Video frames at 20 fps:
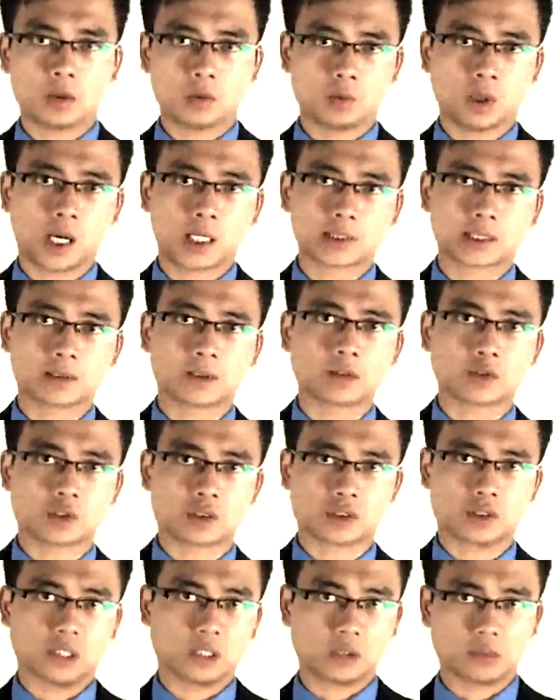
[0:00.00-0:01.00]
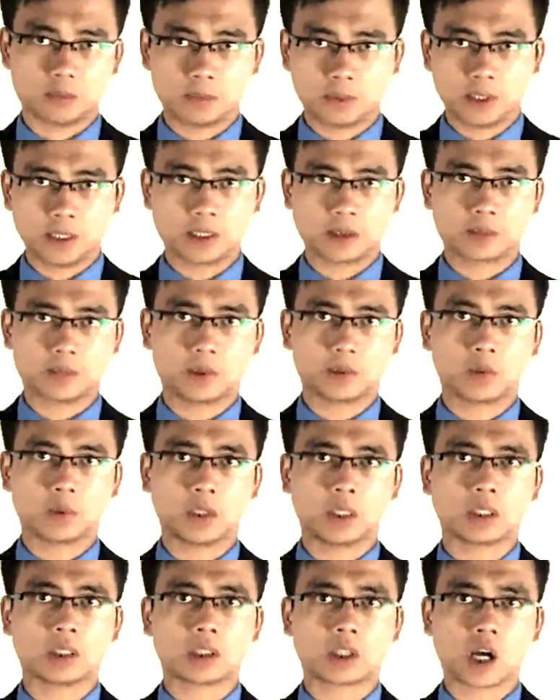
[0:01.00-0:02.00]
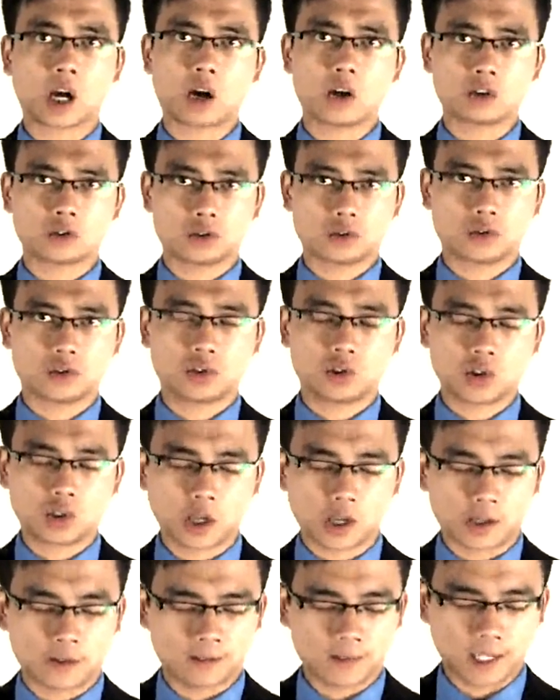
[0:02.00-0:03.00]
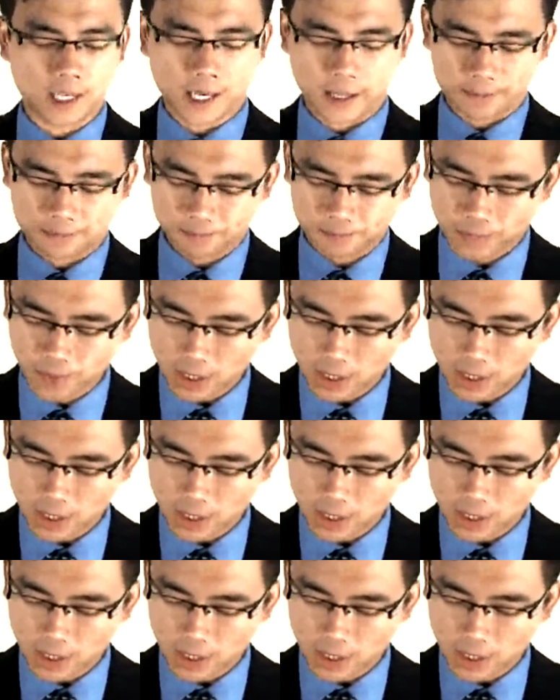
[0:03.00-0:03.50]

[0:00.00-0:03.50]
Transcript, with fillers: rather than just the split between costs over here.